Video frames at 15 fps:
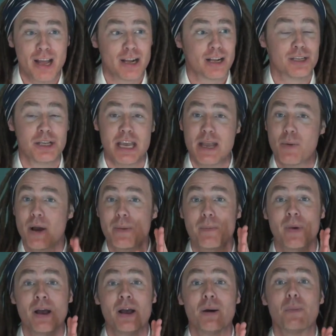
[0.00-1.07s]
because he
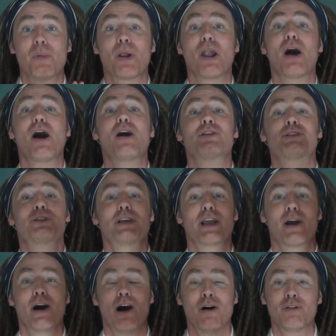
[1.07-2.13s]
went blasting
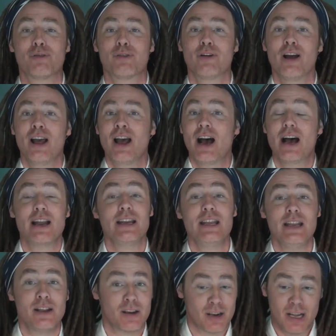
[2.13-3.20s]
off, and
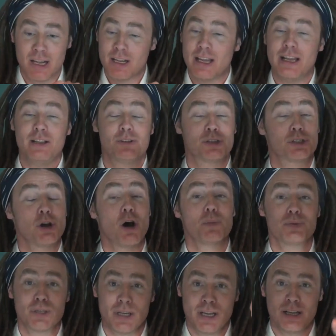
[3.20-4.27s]
he
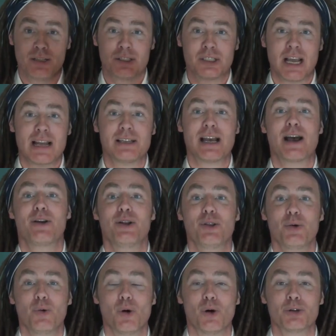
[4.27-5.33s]
stopped, sat down in
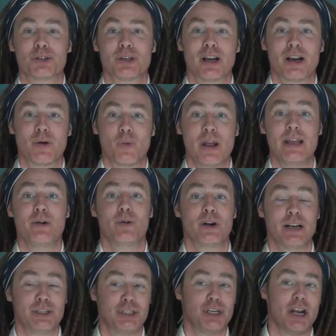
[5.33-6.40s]
the water, we
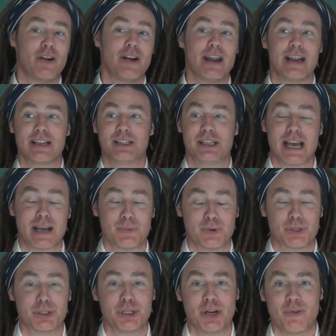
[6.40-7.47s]
were cheering, his dad
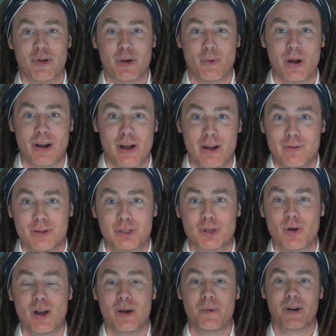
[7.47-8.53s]
was cheering, went over to
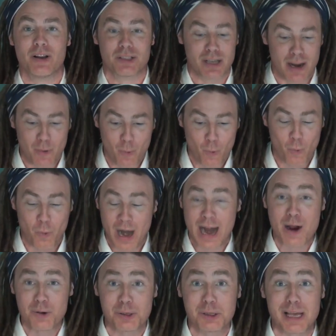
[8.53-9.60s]
him, and I was like,
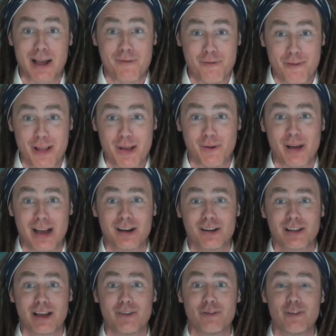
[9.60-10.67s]
how did that
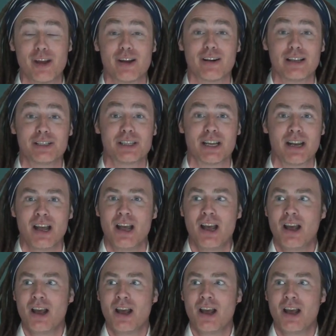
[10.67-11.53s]
feel, and he said,